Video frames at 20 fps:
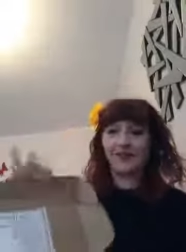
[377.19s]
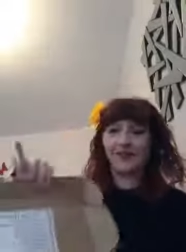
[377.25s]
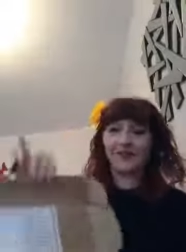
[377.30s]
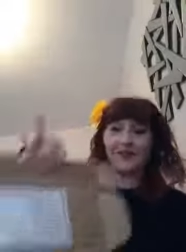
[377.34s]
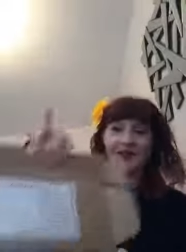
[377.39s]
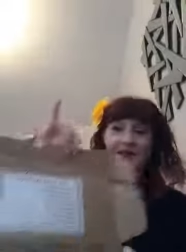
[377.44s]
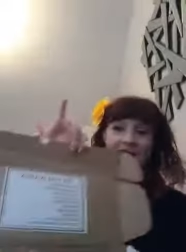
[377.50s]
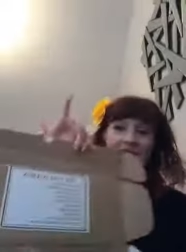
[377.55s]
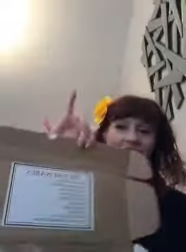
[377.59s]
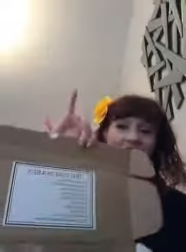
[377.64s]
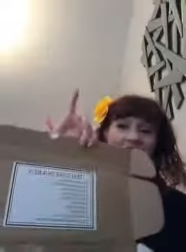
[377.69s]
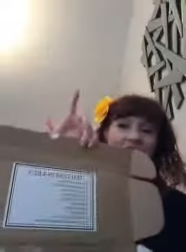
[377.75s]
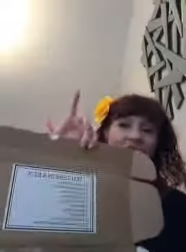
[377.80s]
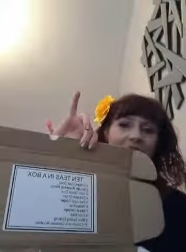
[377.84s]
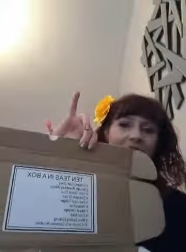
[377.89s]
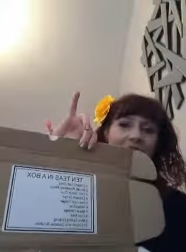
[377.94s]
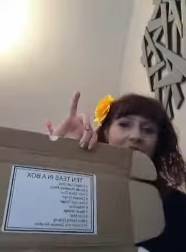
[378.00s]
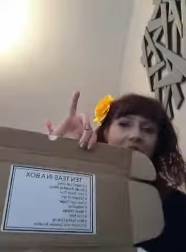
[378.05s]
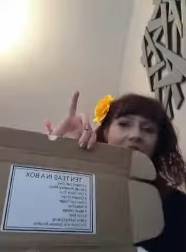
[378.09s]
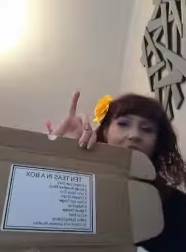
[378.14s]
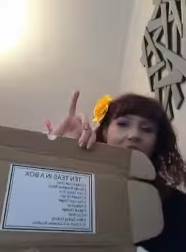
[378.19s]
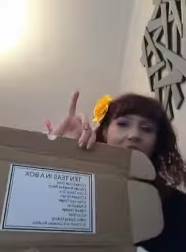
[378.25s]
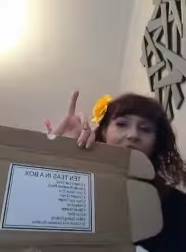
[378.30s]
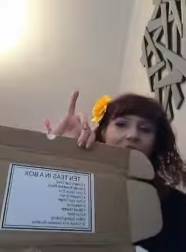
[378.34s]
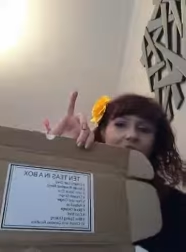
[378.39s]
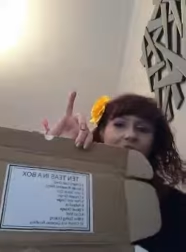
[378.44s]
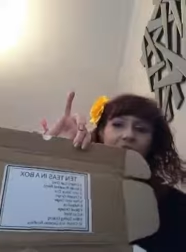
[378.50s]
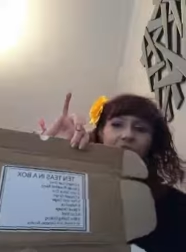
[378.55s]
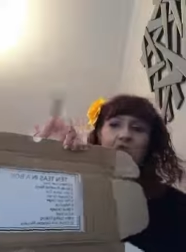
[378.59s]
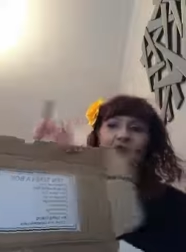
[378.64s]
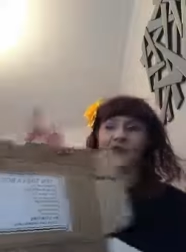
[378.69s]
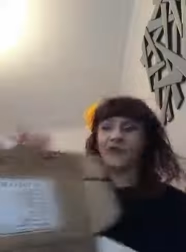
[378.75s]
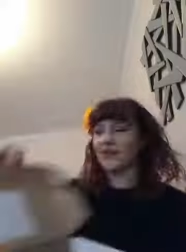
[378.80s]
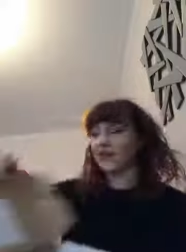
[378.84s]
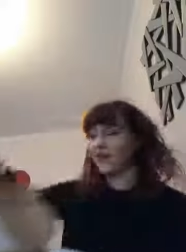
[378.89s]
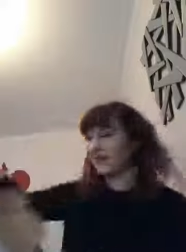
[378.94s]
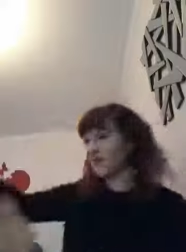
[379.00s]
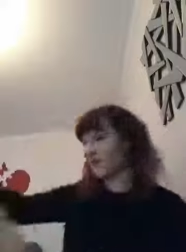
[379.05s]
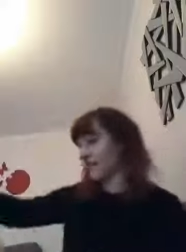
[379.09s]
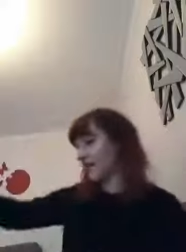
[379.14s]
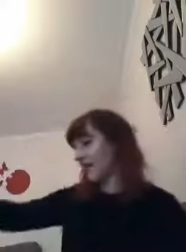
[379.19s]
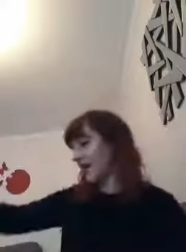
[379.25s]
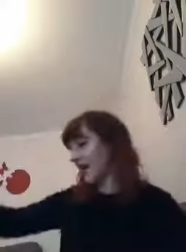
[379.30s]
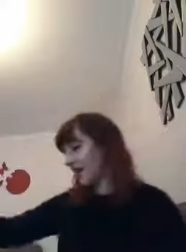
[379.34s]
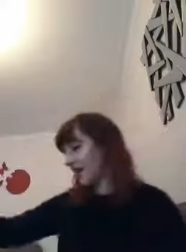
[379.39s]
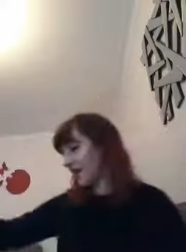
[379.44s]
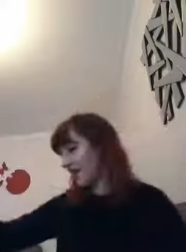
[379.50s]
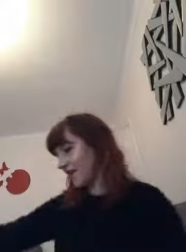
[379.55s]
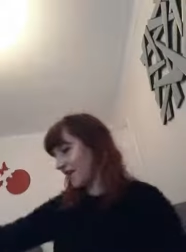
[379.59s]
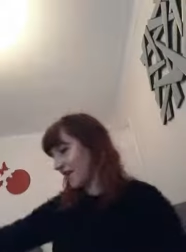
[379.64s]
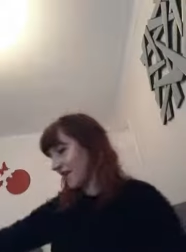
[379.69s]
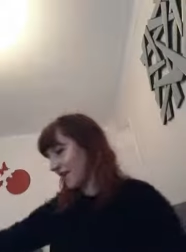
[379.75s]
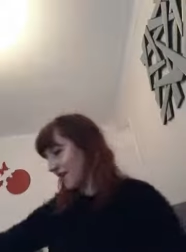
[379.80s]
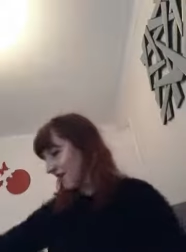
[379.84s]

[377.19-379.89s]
there what your contents are.